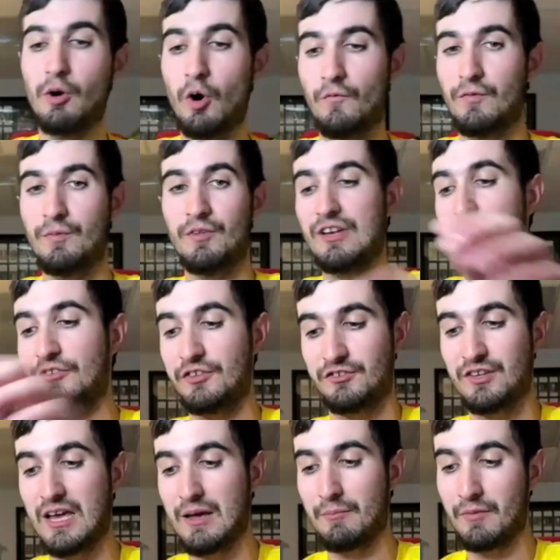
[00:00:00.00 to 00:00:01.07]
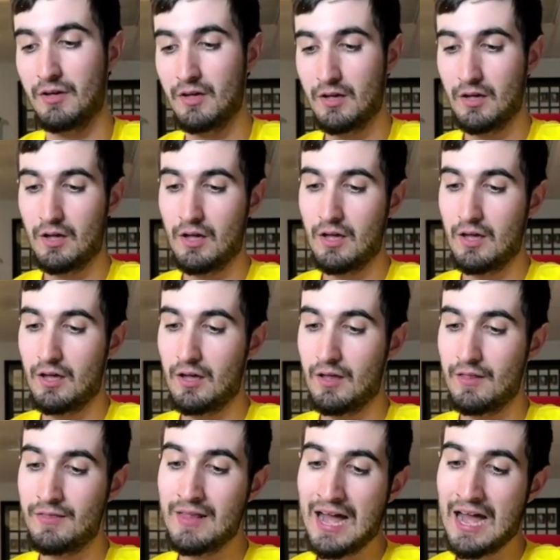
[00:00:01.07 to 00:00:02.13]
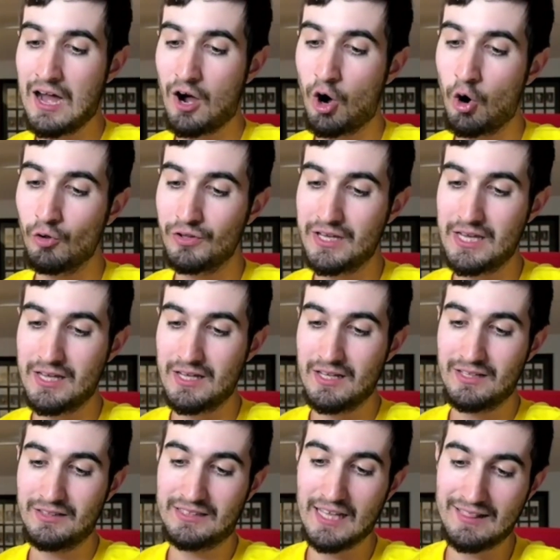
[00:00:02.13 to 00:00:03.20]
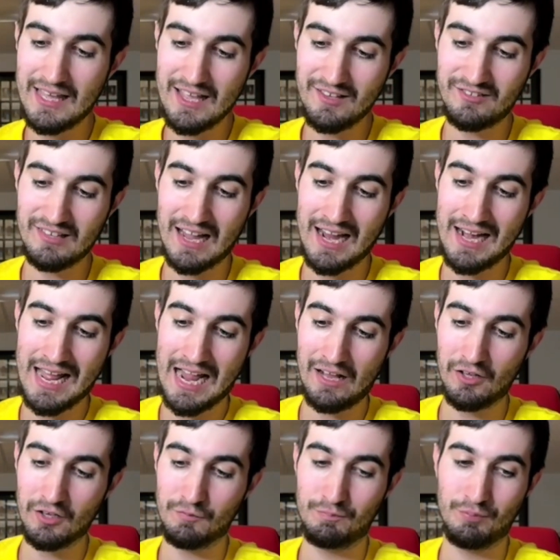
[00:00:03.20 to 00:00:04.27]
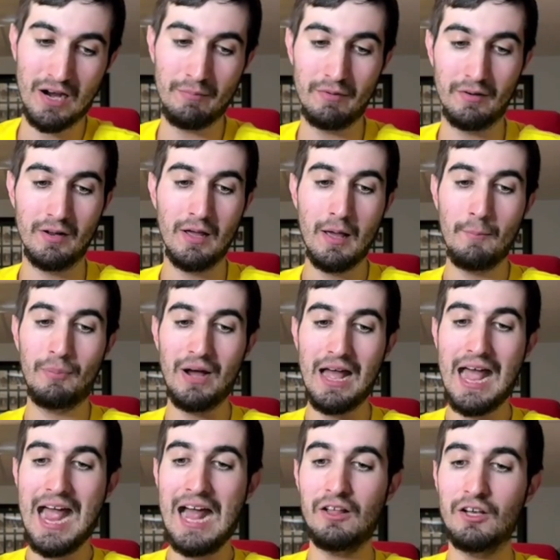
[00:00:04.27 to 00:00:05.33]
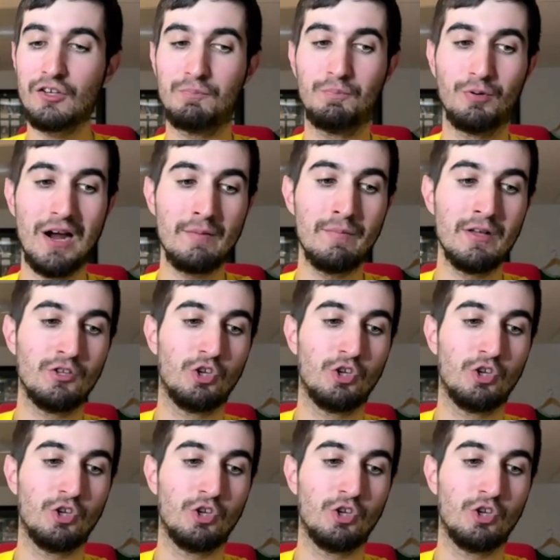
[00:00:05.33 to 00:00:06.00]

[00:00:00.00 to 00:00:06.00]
home from the Celtics game. Not only did they sign Alex Bregman, but Alex Bregman